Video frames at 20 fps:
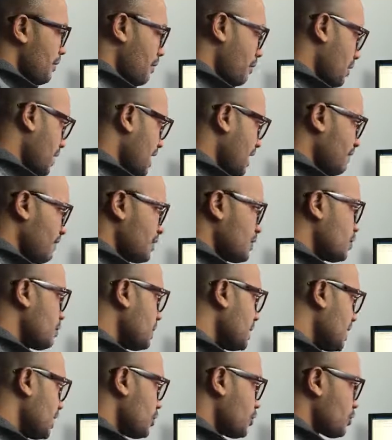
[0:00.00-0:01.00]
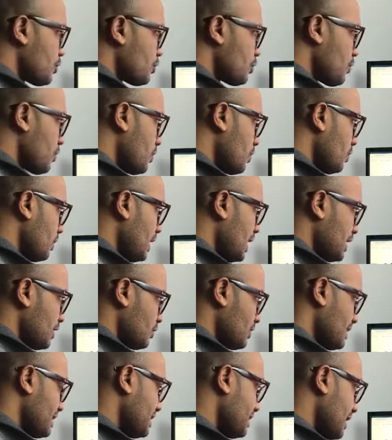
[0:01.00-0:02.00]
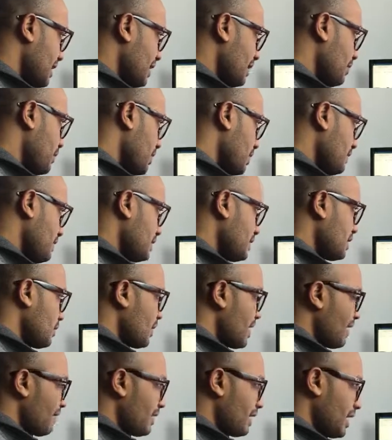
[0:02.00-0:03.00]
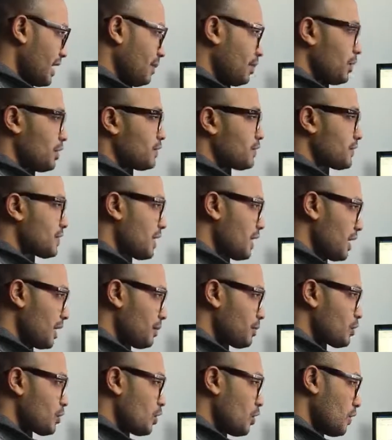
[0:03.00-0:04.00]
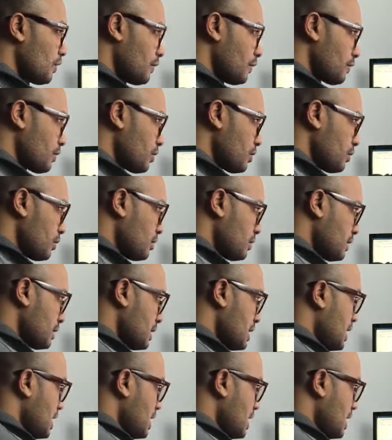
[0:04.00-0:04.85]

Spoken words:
We have a nomination rule, as we said previously. We have a couple of types of rules.